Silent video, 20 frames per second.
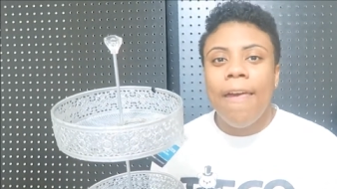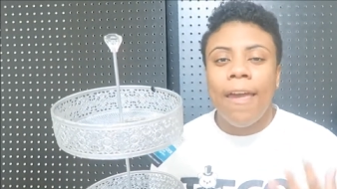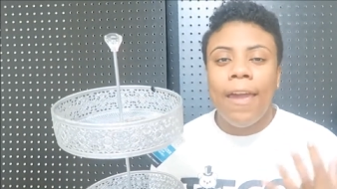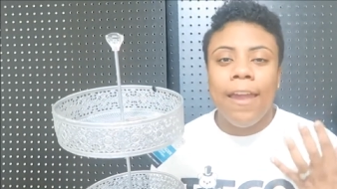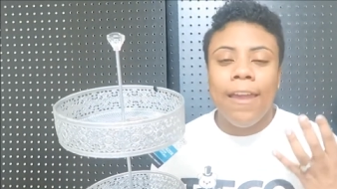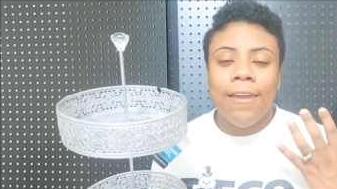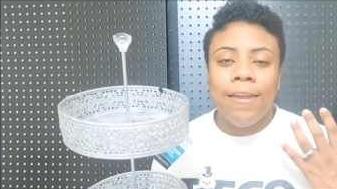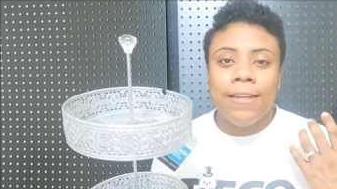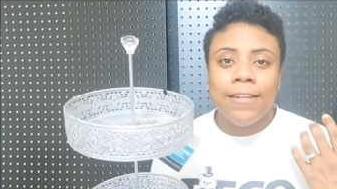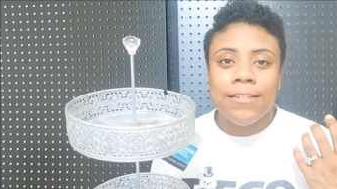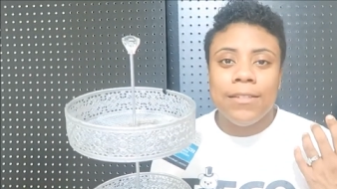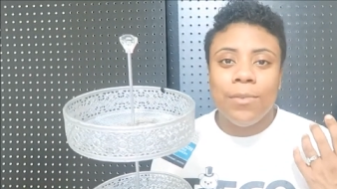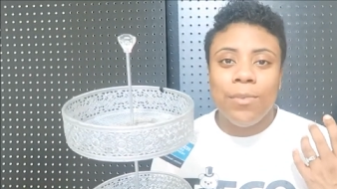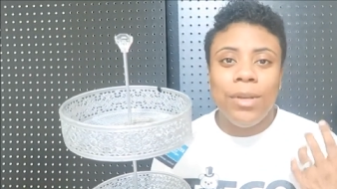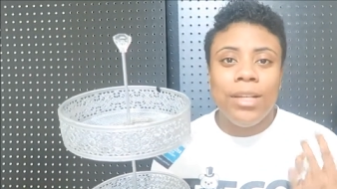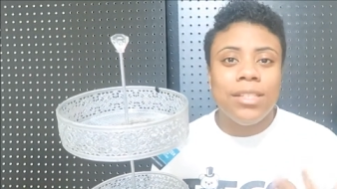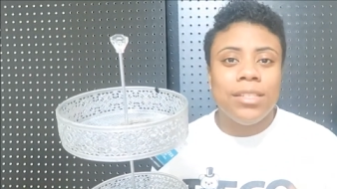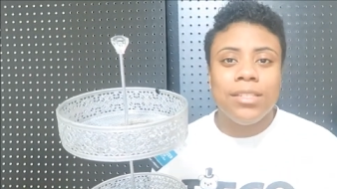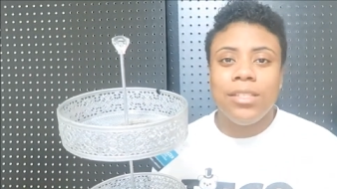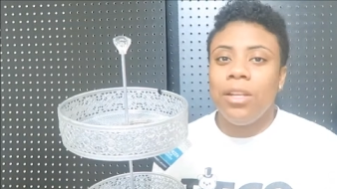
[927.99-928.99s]
and
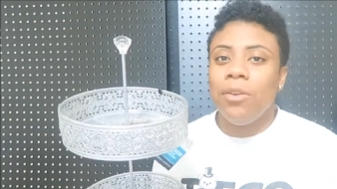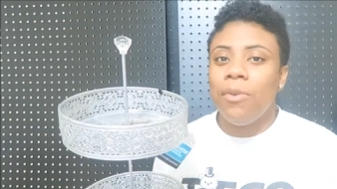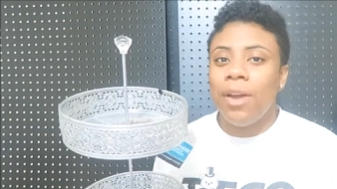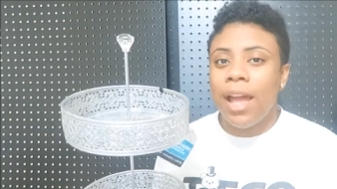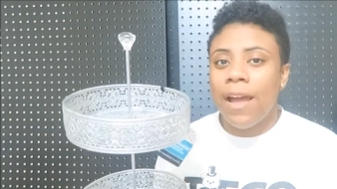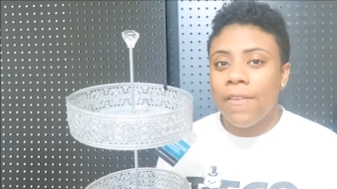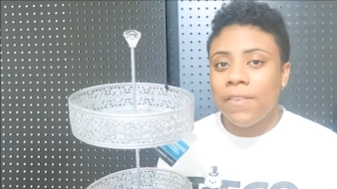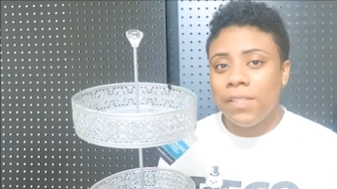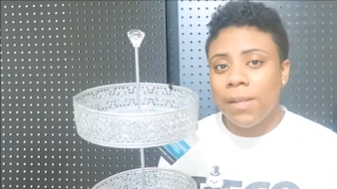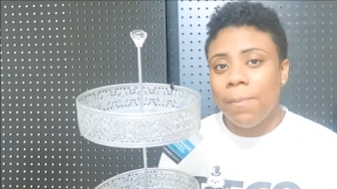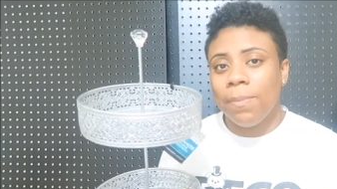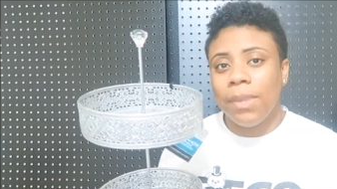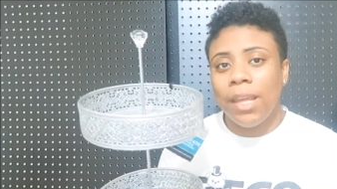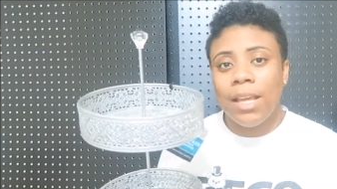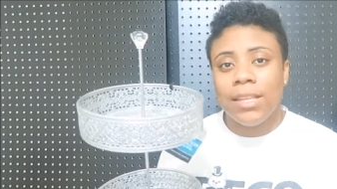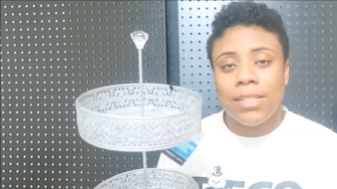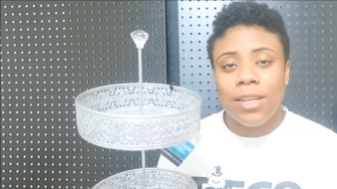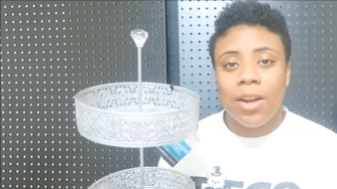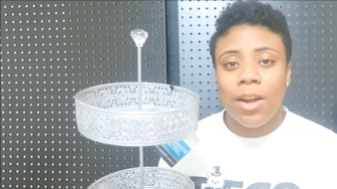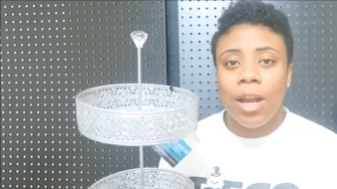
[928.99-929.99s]
we still have some
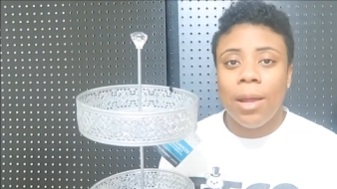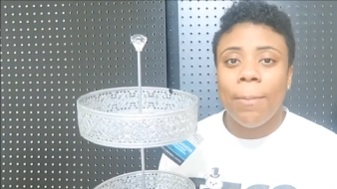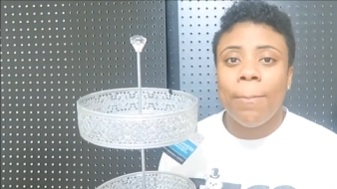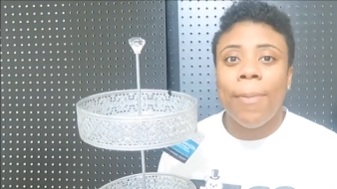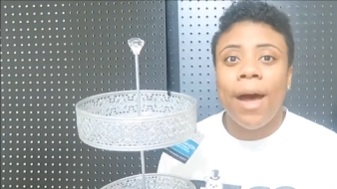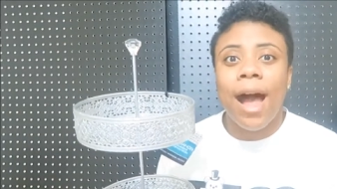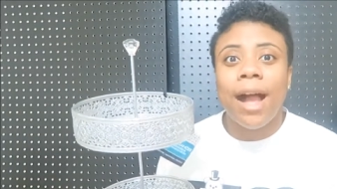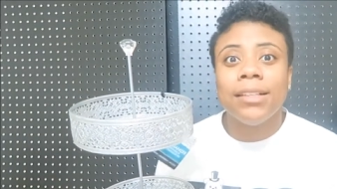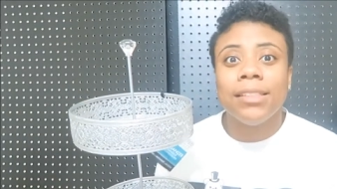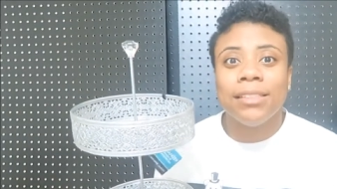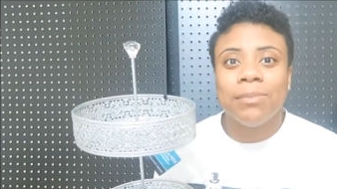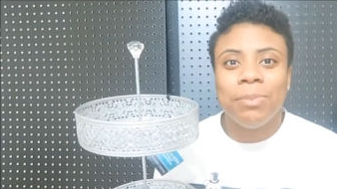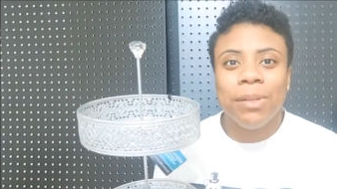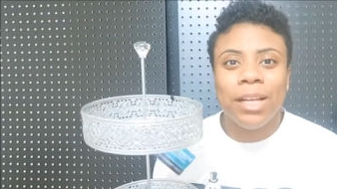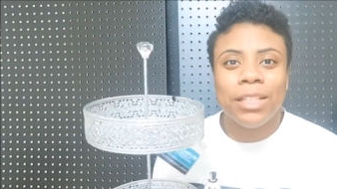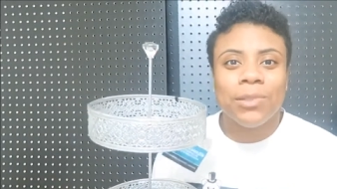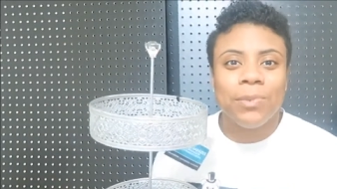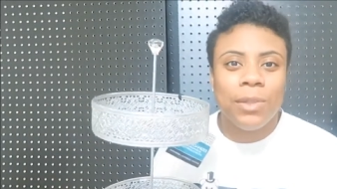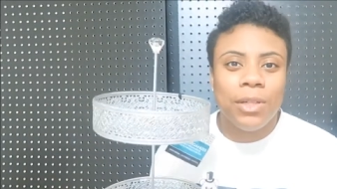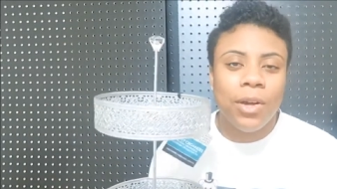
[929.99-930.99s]
things that are in boxes
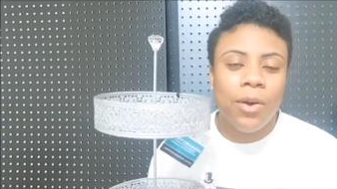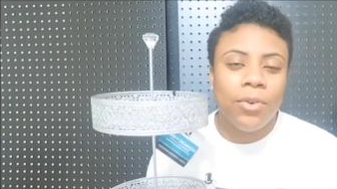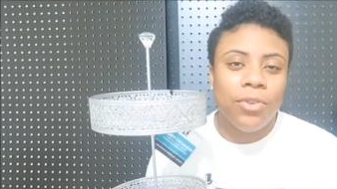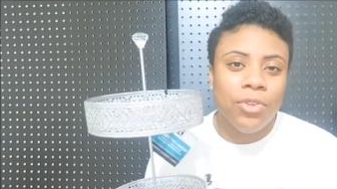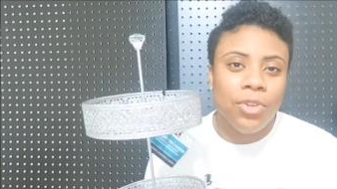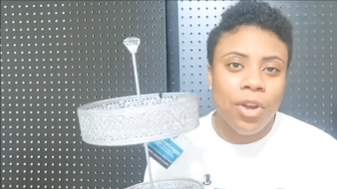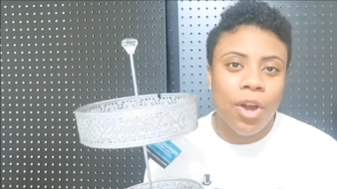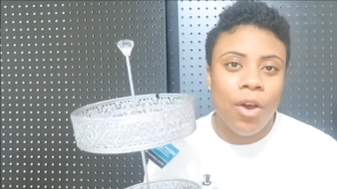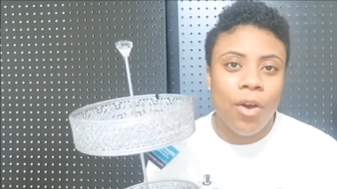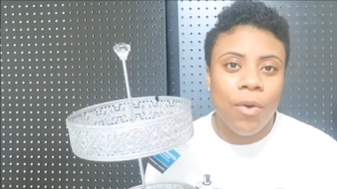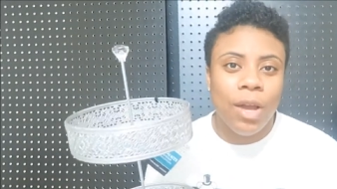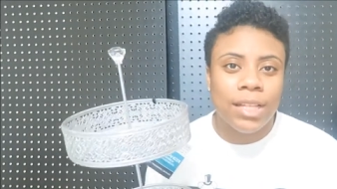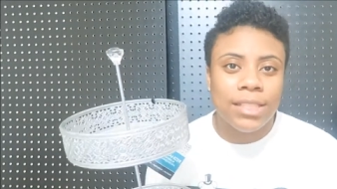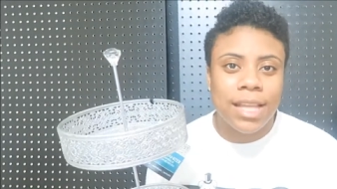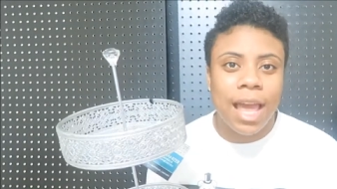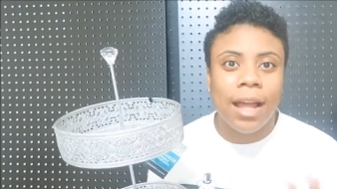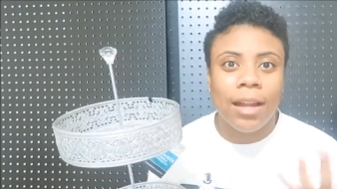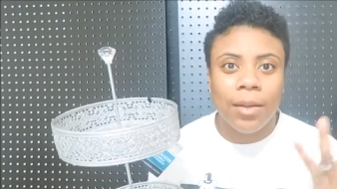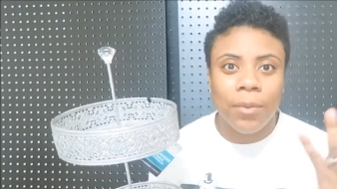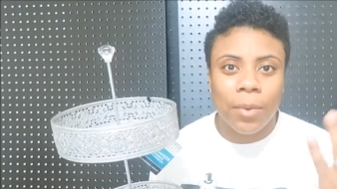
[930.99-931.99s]
because we don't know
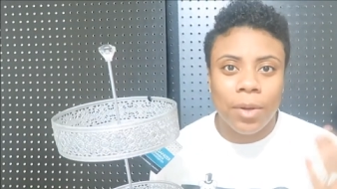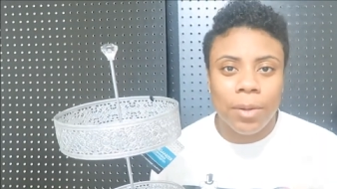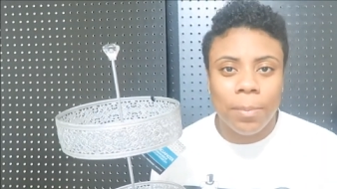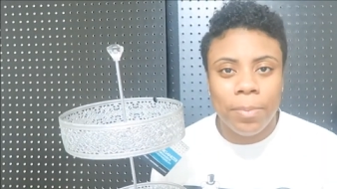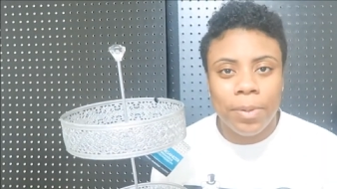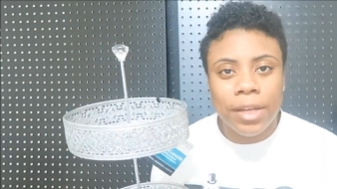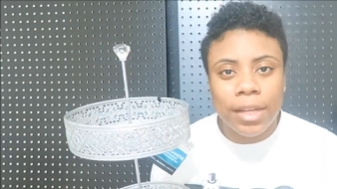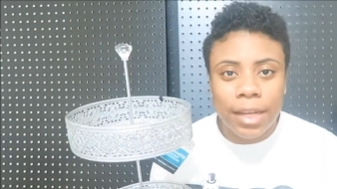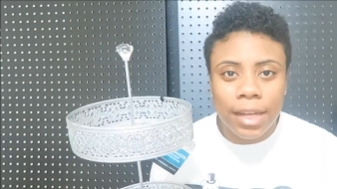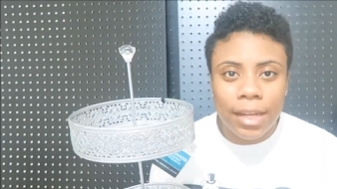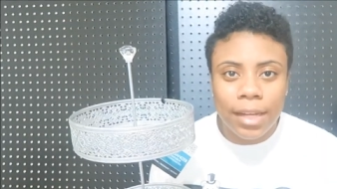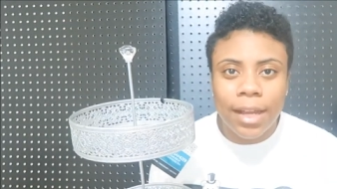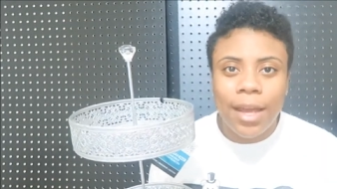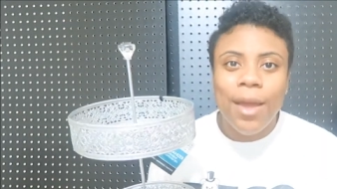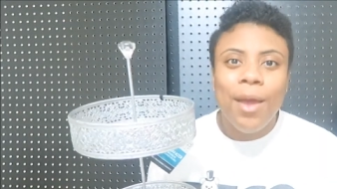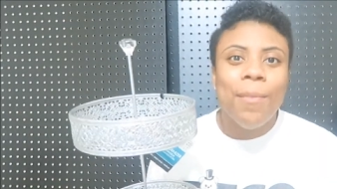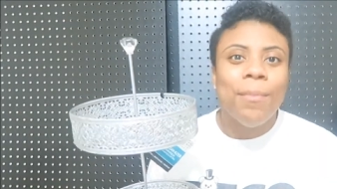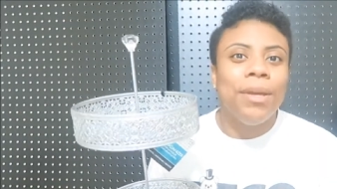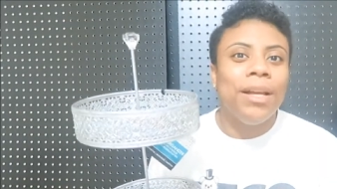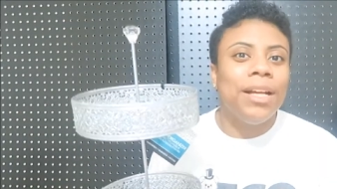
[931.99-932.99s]
exactly where to put it
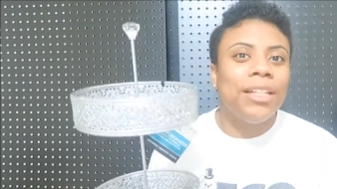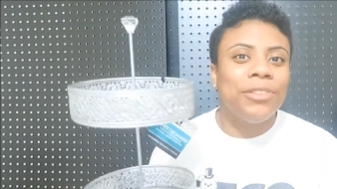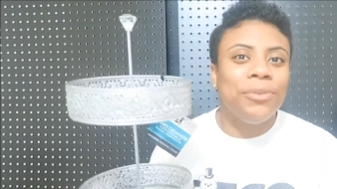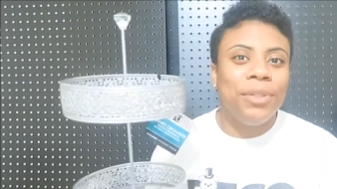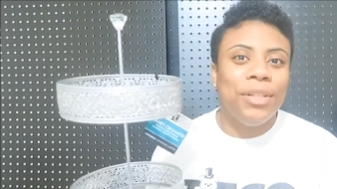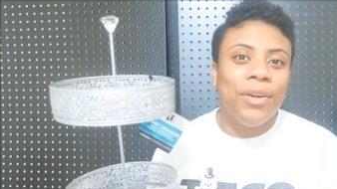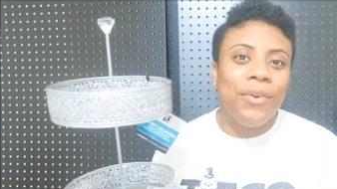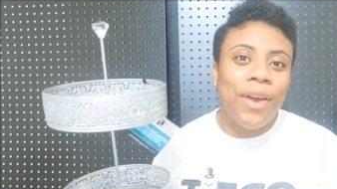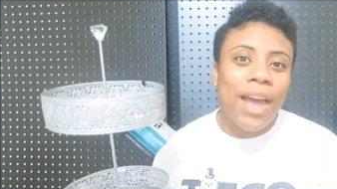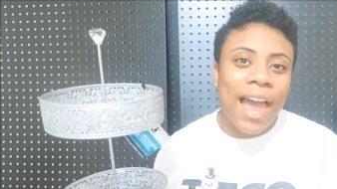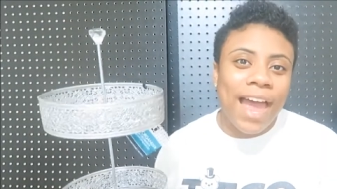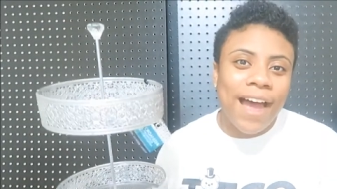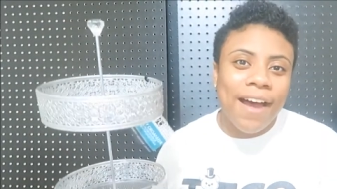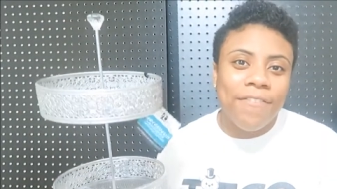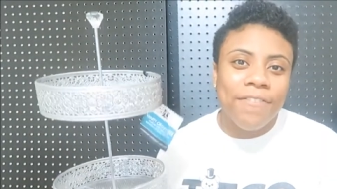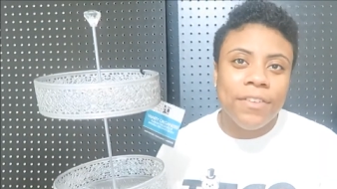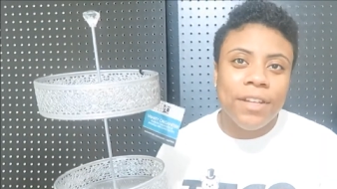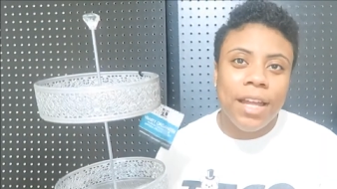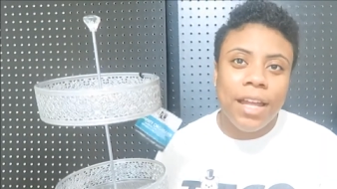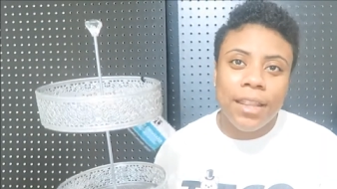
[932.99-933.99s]
because we don't
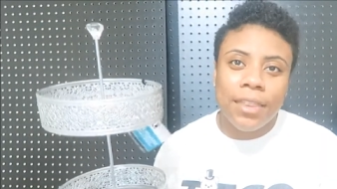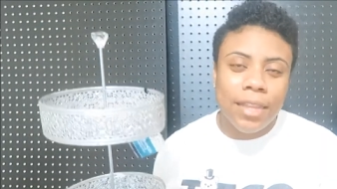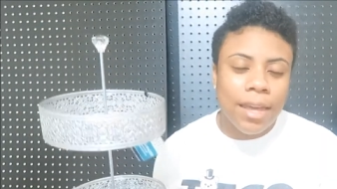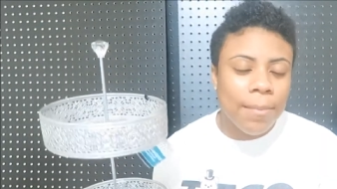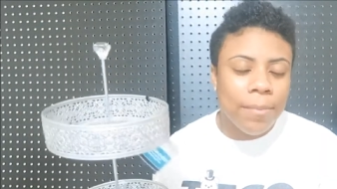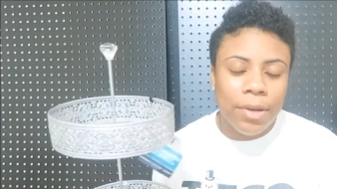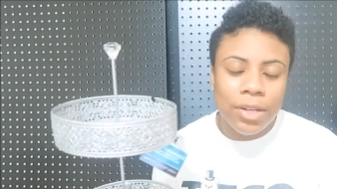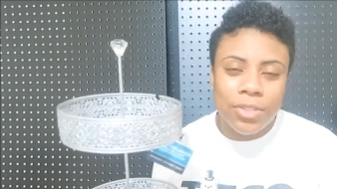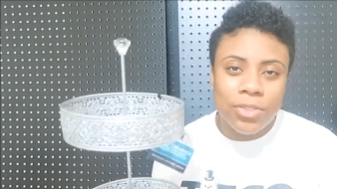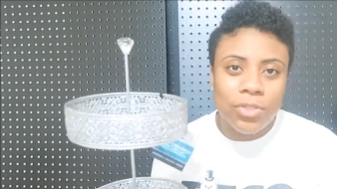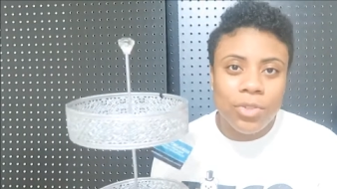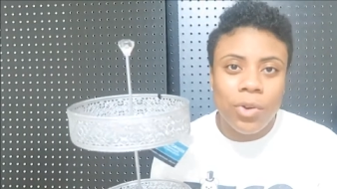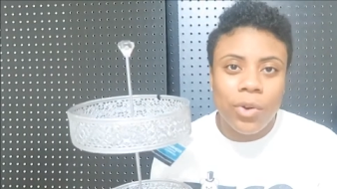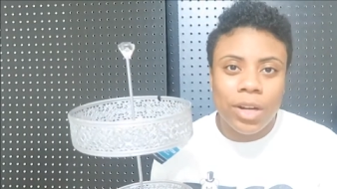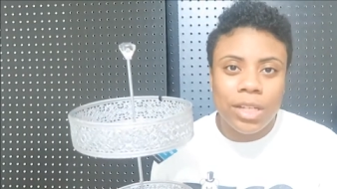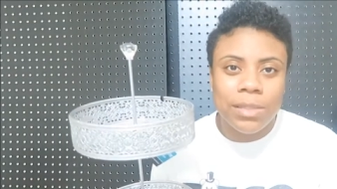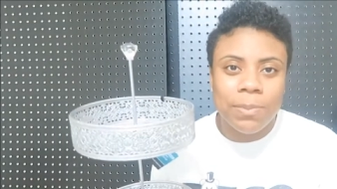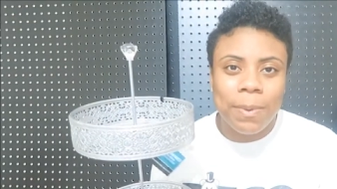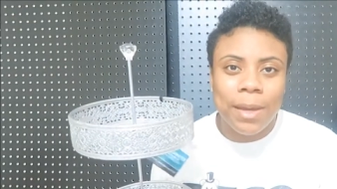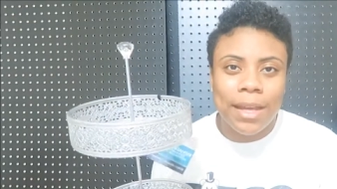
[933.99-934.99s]
have that much
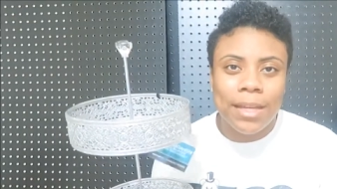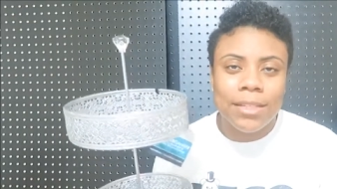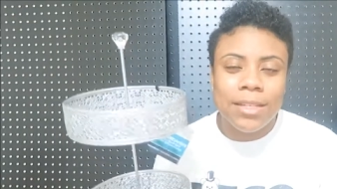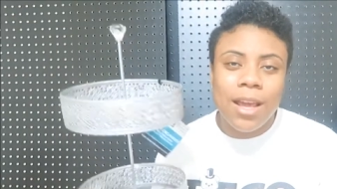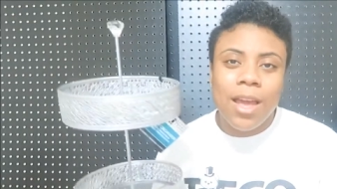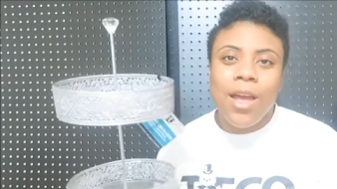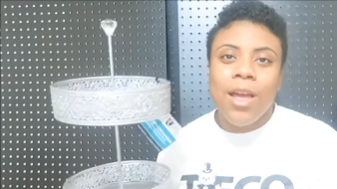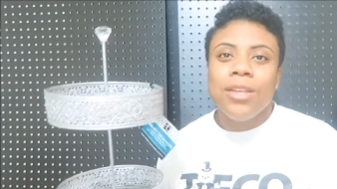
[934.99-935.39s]
storage space.